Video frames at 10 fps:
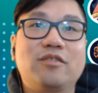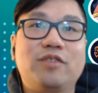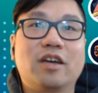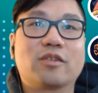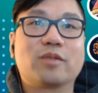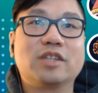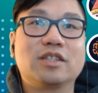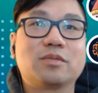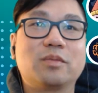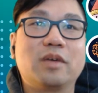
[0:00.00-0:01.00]
Fiona
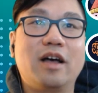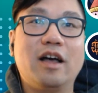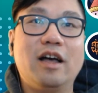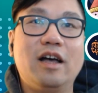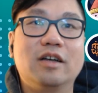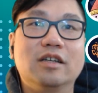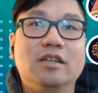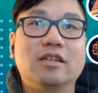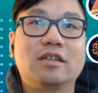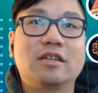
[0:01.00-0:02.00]
Riches at
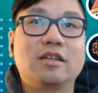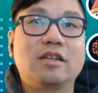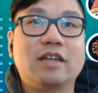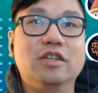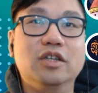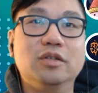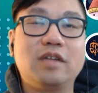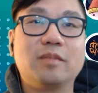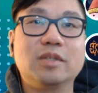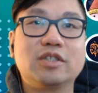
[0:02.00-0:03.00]

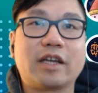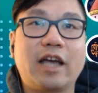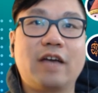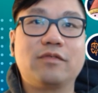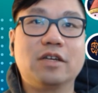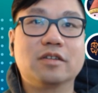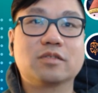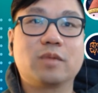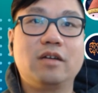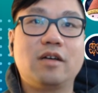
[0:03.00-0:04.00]
noon. I've been checking out Fiona
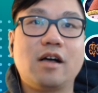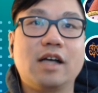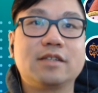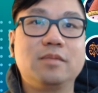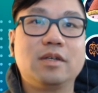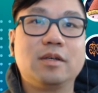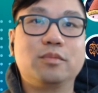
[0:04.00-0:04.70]
as well. Awesome.